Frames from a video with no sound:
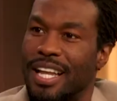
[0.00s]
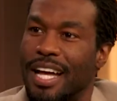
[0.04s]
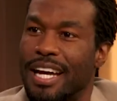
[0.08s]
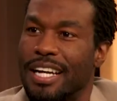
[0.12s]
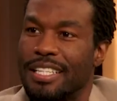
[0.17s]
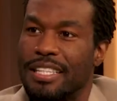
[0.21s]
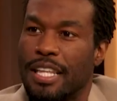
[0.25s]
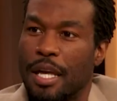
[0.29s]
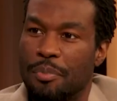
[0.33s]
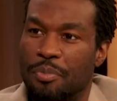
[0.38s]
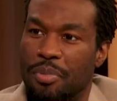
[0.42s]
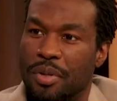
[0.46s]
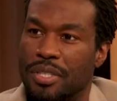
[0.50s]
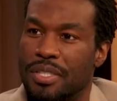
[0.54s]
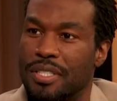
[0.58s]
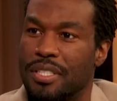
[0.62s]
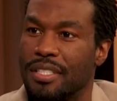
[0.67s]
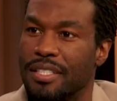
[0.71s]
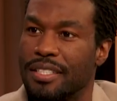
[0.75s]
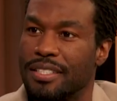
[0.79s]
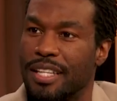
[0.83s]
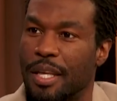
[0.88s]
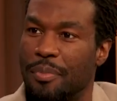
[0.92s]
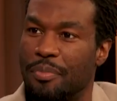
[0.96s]
like they put
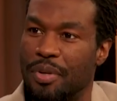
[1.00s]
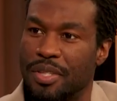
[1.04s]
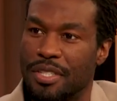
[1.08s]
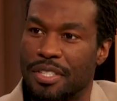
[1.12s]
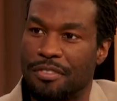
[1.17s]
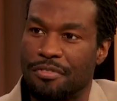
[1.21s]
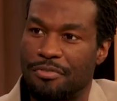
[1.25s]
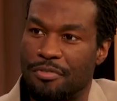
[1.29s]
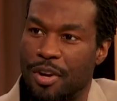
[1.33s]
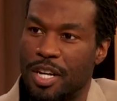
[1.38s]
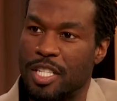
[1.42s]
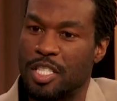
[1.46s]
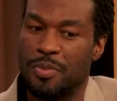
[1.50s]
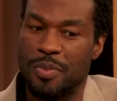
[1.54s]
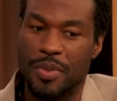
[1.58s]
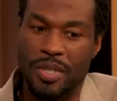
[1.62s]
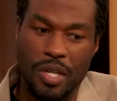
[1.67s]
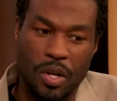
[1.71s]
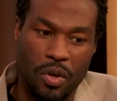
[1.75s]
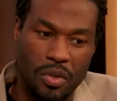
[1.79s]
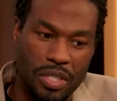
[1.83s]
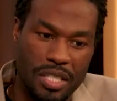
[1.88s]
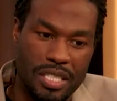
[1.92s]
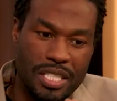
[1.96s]
the they put the
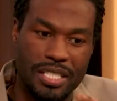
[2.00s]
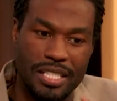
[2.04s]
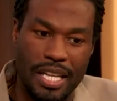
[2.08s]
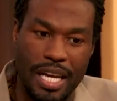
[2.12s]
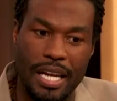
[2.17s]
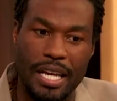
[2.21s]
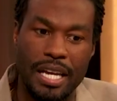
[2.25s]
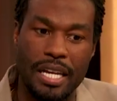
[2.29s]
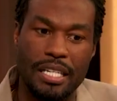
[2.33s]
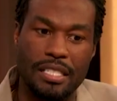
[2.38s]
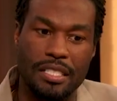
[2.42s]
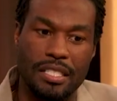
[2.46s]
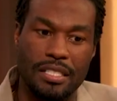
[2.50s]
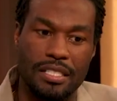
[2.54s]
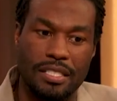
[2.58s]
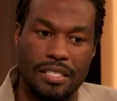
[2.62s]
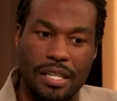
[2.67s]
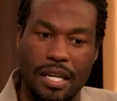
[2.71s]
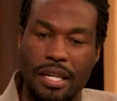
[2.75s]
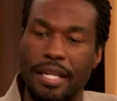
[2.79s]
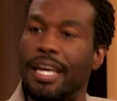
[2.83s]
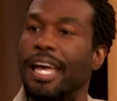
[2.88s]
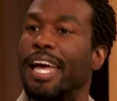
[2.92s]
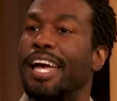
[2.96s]
freshmen on the stage and say,